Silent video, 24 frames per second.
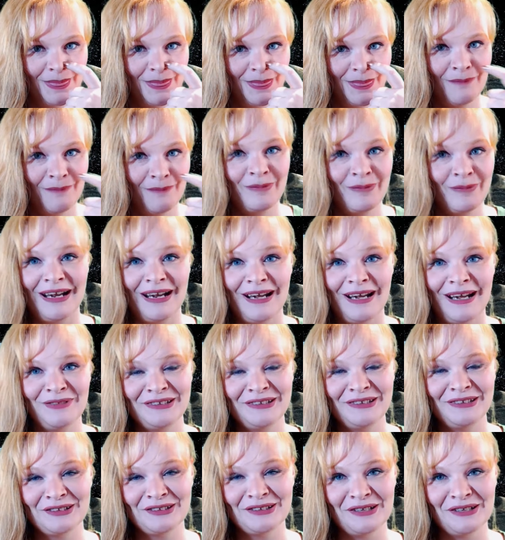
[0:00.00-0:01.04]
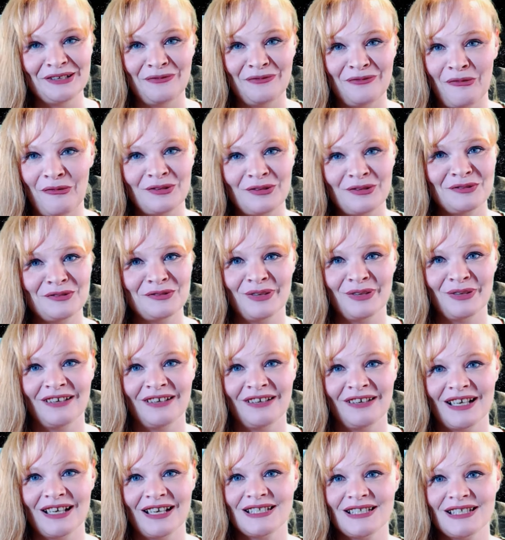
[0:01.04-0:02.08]
but I'm really looking forward to putting
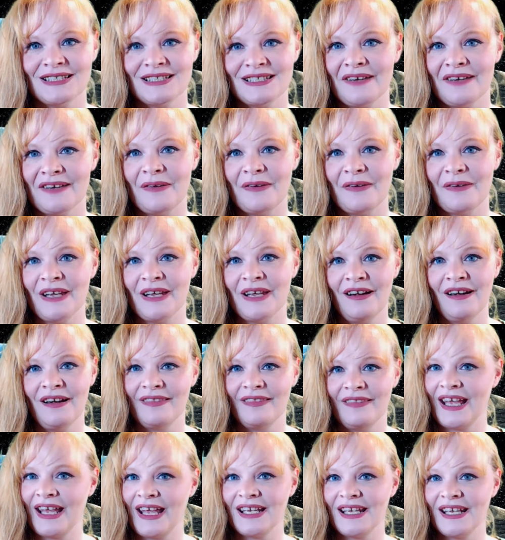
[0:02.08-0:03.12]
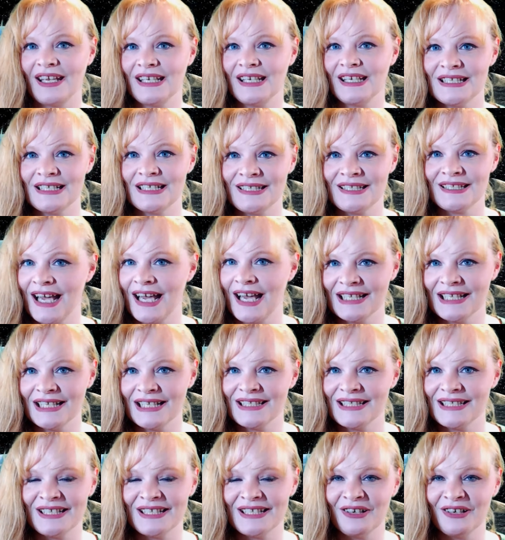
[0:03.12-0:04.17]
crazy stuff up there that does not
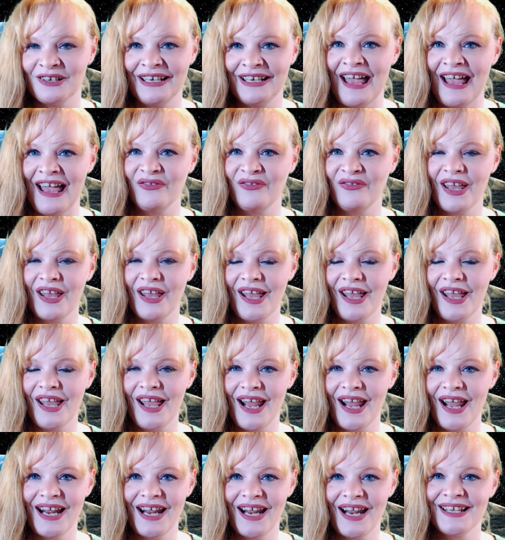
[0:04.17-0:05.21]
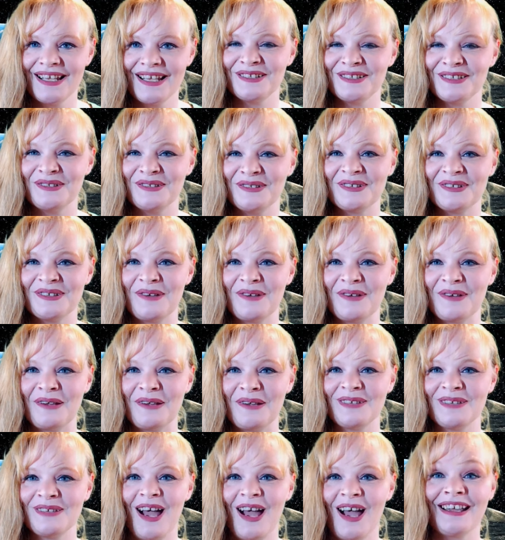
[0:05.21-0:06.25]
necessarily have anything to do with what I'm
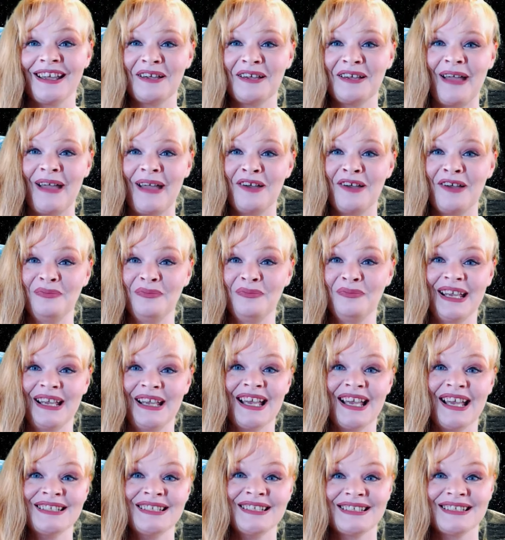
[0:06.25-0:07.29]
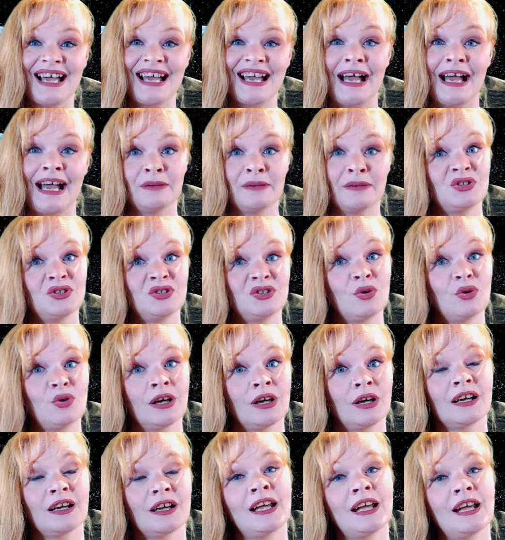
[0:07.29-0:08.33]
talking about, because I am a
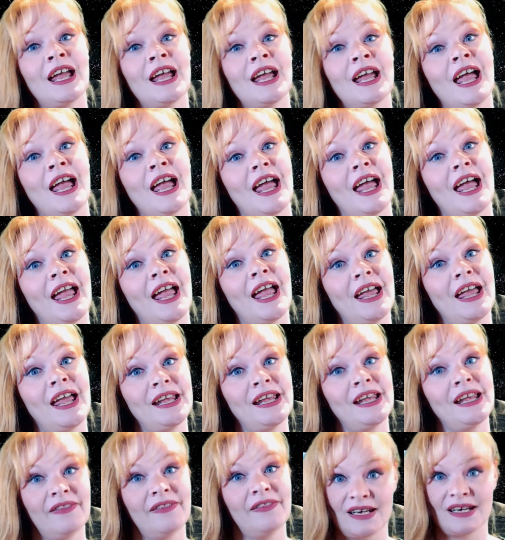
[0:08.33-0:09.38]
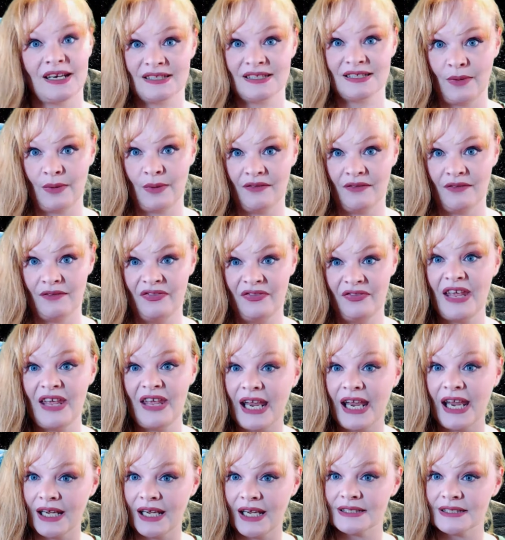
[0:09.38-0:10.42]
dork and that is the way of
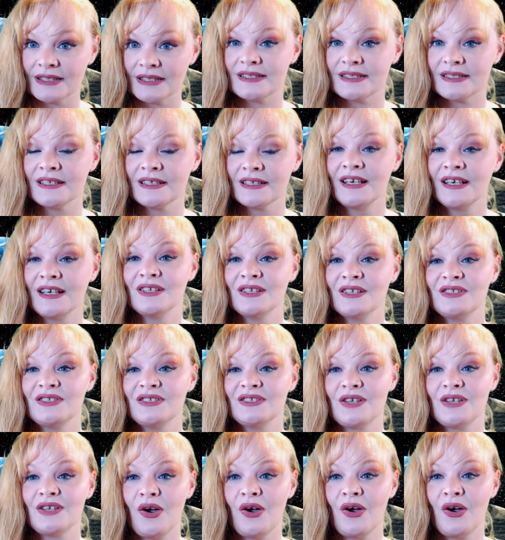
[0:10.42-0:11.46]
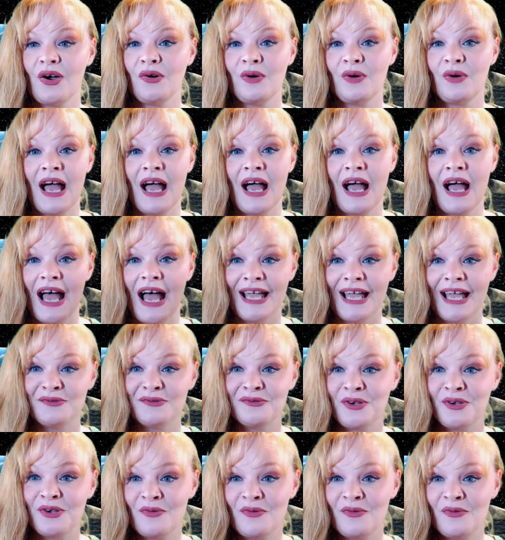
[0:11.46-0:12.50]
things. So I don't
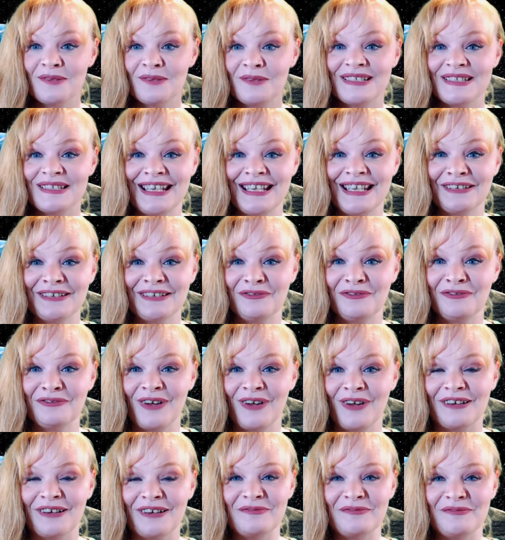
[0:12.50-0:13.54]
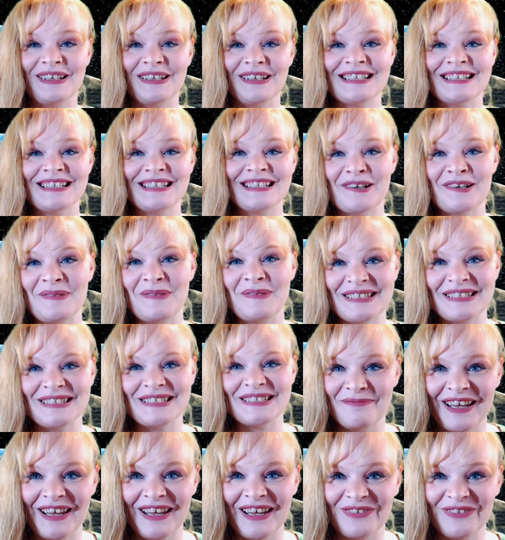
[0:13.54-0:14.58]
know what I'm sitting in front of, but let's hope it's
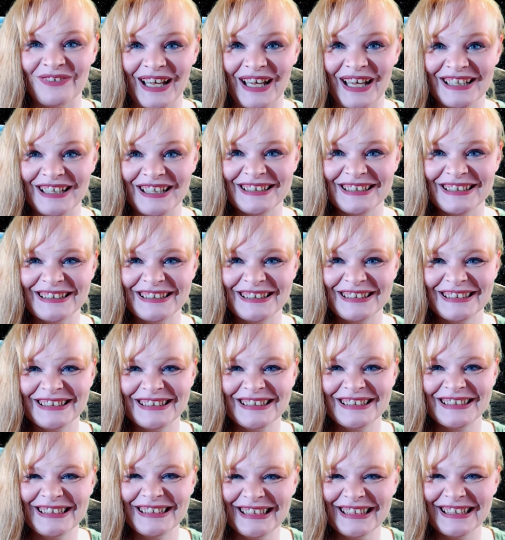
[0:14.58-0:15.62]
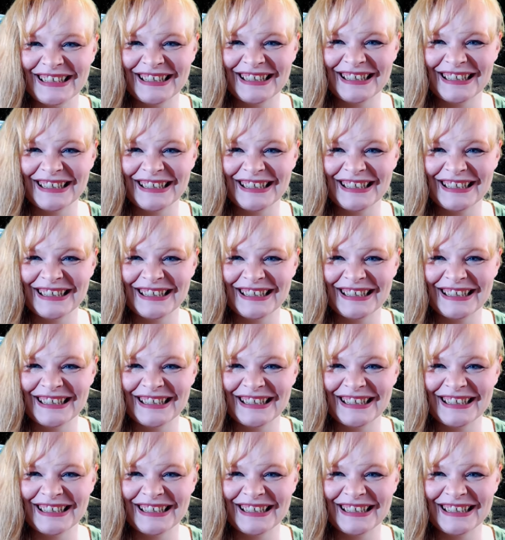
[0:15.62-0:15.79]
something fun.